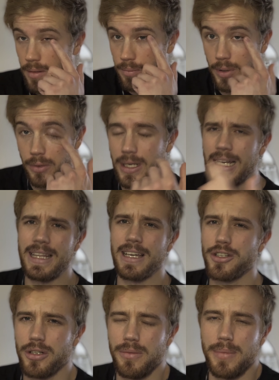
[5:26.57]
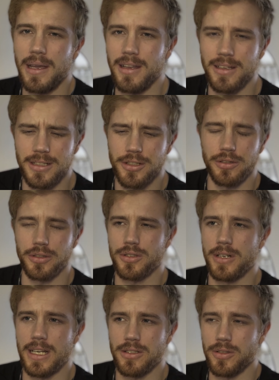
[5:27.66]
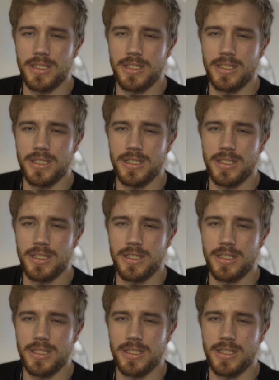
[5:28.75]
But really, there shouldn't be any additional stress to your